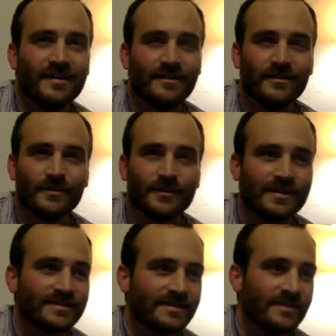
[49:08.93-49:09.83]
You're
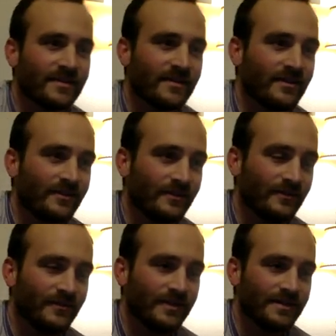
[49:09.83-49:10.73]
missing all the
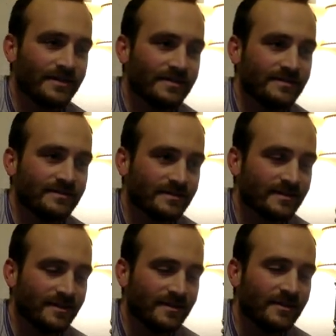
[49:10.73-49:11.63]

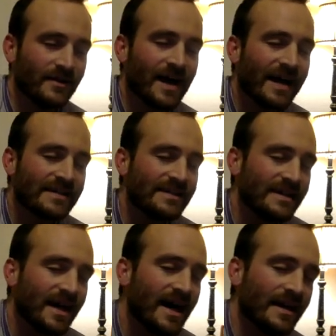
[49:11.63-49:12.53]
fun. You're
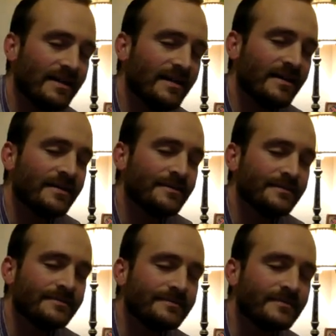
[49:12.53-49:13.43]
acting kinda
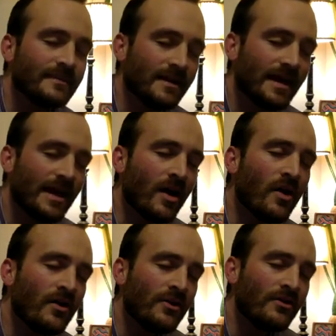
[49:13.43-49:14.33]
dumb. And
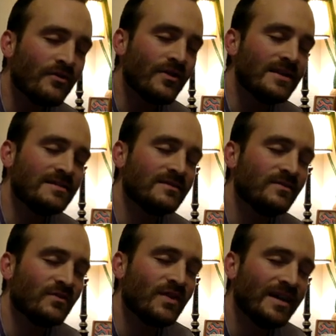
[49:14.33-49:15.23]
all your friends
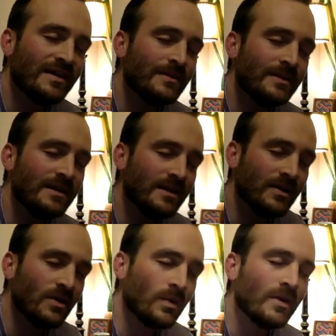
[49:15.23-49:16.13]
and family
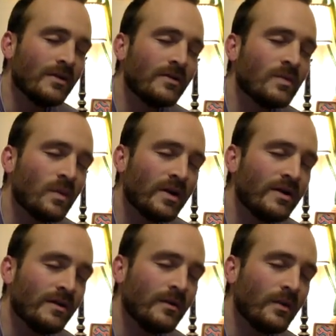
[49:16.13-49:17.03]
are wondering
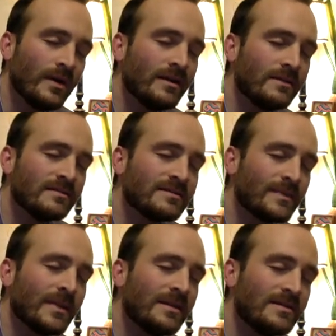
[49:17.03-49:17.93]
where you went and
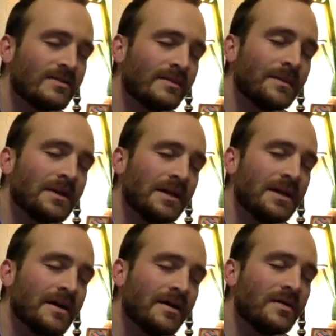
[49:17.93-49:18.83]
spent your money
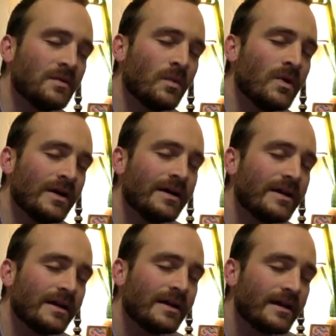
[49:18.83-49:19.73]
on what.
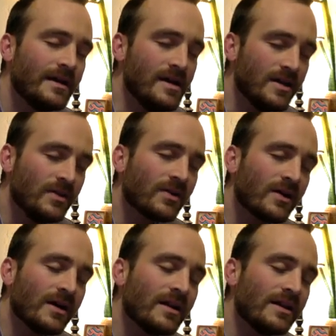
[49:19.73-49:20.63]
You're
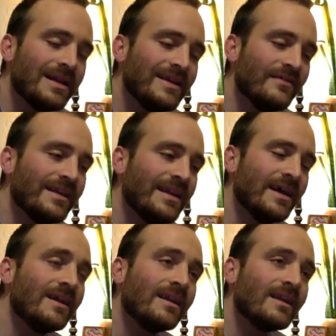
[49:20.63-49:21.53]
gonna leave a
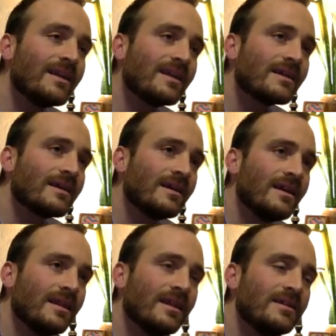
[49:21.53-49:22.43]
dent
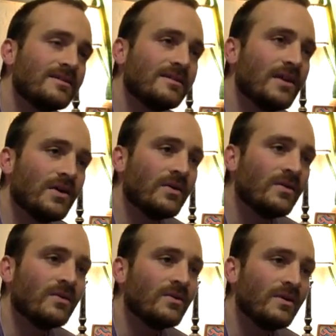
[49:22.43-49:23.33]
that you
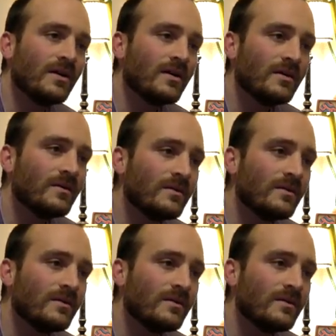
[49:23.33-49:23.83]
don't know